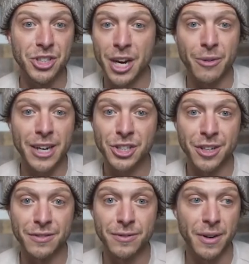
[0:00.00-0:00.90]
a generation
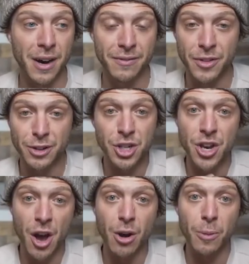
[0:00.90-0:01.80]
of of there's
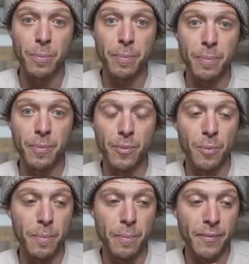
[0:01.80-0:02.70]
no
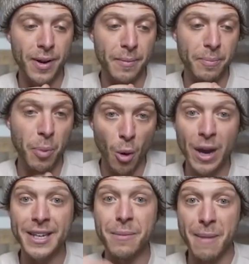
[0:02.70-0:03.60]

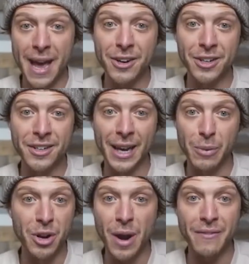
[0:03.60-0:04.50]
boy into manhood. Like
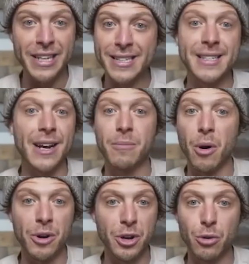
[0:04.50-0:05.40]
we don't have any
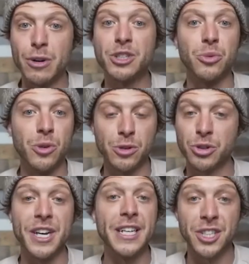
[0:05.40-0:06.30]
ceremonial ritual
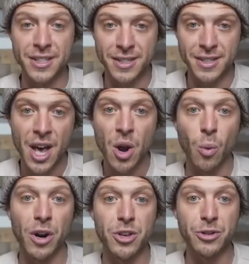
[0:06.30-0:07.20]
traditions
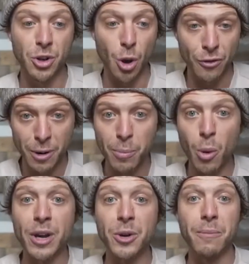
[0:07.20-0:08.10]
where you go from a
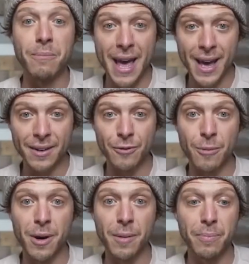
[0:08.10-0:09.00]
boy to a man,
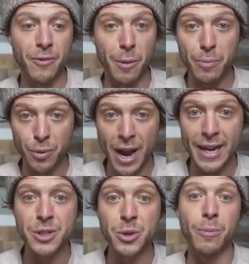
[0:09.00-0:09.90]
from a from a
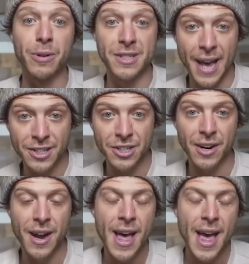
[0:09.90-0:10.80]
prey to a
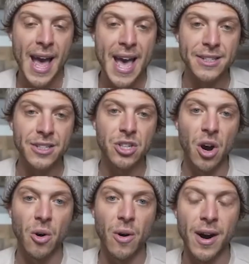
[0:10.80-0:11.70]
protector. Mm-hmm. And
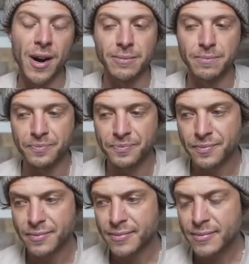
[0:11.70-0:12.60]
so, um,
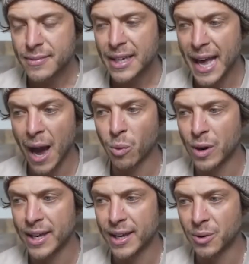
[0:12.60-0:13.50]
yeah,
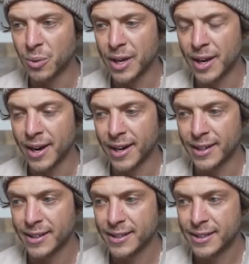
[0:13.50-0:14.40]
we we uh,